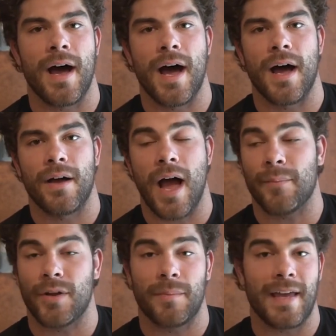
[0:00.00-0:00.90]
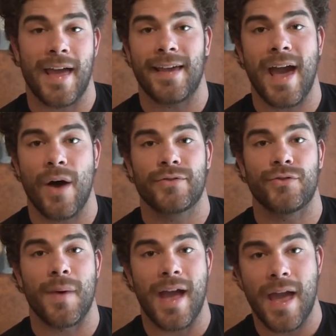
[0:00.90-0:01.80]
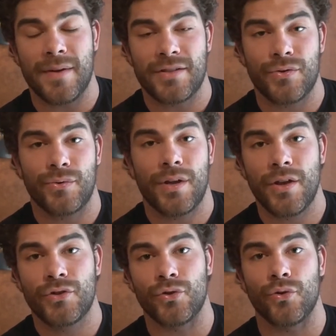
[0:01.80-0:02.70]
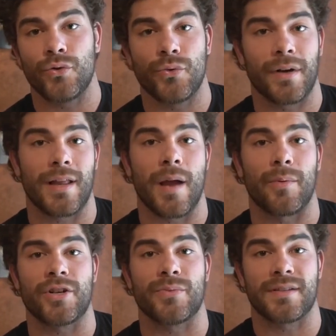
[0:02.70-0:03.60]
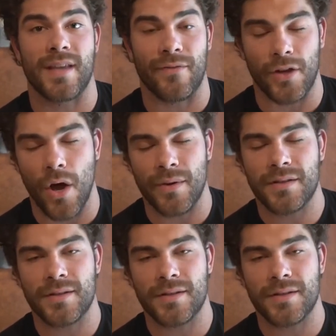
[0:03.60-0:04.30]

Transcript: Uh, I'm going to be heading out to Miami soon to do a collaboration with Stefi Cohen,